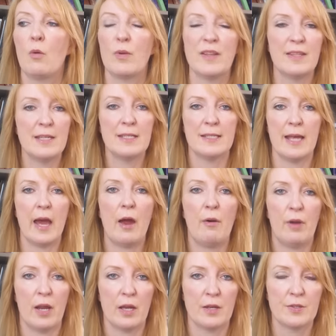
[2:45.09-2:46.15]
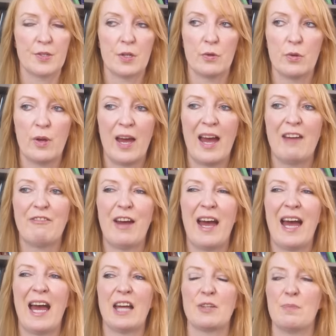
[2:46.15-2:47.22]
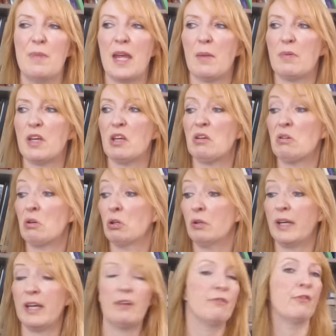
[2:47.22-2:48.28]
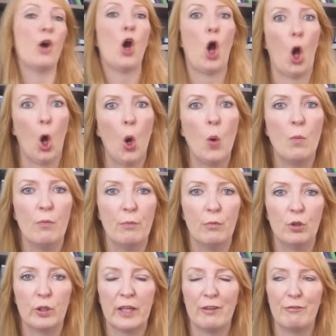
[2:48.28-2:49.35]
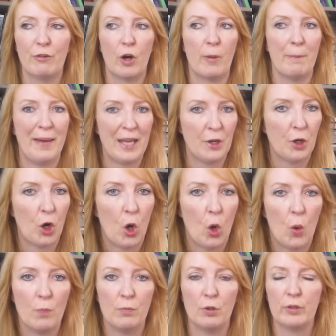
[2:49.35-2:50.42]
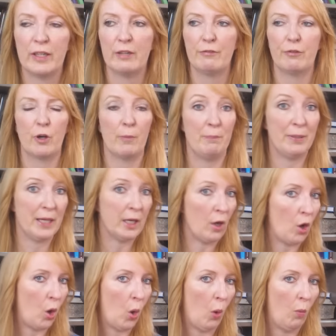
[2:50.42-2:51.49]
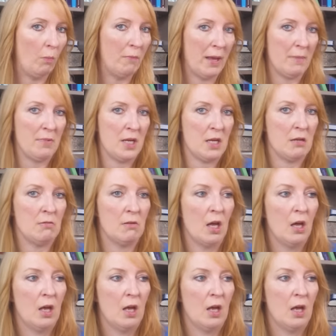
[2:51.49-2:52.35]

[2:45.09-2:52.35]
With these areas, who have had maybe looking for a home, looking for a better home, looking for a bigger home, maybe